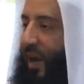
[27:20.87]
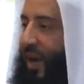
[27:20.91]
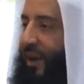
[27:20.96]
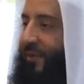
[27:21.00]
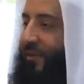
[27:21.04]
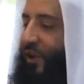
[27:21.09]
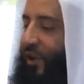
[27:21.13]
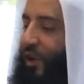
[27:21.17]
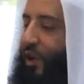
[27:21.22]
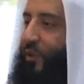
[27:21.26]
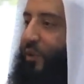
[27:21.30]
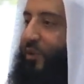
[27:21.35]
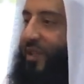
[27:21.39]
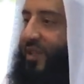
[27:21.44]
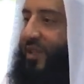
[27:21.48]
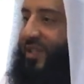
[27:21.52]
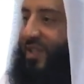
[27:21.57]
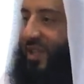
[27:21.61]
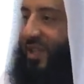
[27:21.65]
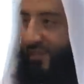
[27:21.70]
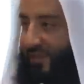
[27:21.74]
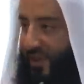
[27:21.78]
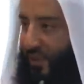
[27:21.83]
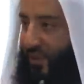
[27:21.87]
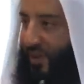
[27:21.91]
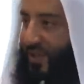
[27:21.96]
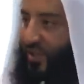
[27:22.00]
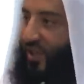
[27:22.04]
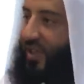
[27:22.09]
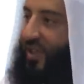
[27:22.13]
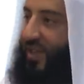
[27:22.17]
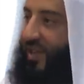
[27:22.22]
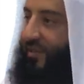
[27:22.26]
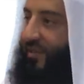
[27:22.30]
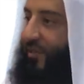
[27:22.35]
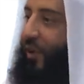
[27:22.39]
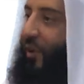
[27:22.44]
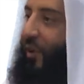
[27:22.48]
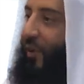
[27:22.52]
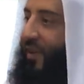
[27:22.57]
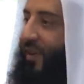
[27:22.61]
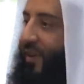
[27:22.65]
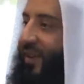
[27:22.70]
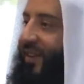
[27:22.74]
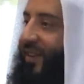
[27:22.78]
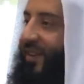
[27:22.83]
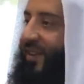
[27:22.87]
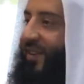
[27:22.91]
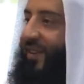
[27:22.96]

have you noticed everyone's on their phone?